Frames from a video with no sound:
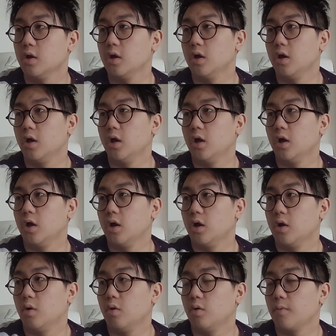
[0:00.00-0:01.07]

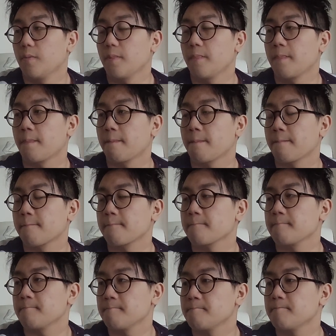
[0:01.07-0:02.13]

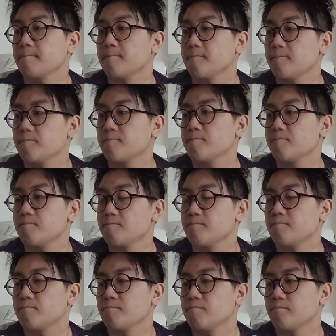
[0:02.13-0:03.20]

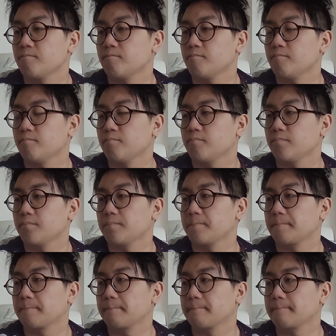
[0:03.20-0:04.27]

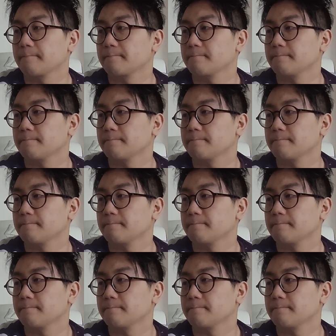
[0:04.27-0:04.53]
[no speech]